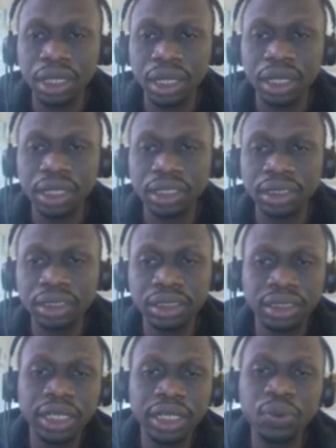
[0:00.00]

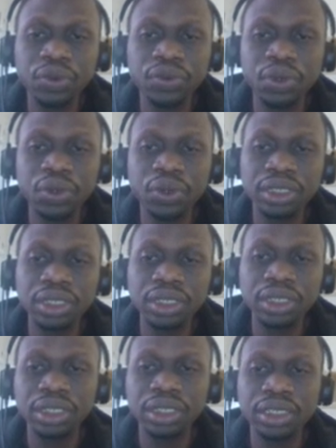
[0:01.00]
and then we run
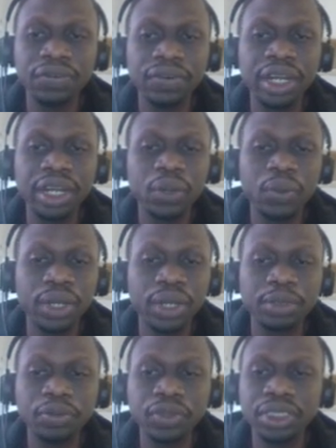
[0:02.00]
the final one
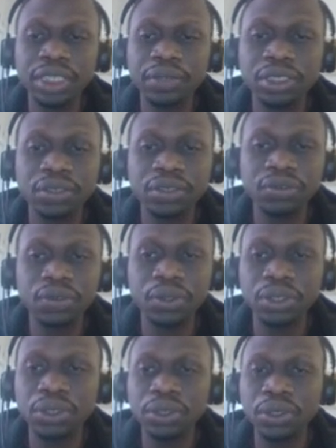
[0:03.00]
that prints everything for
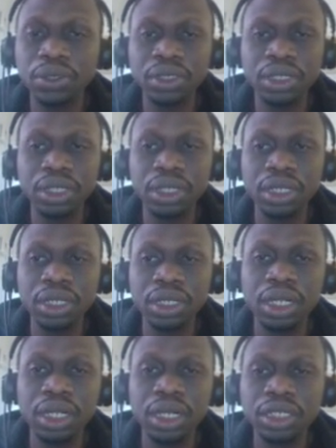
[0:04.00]
us. So,
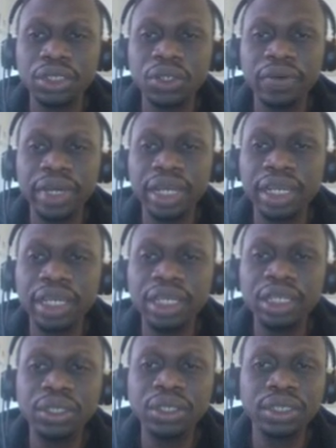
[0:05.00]
let's go right again.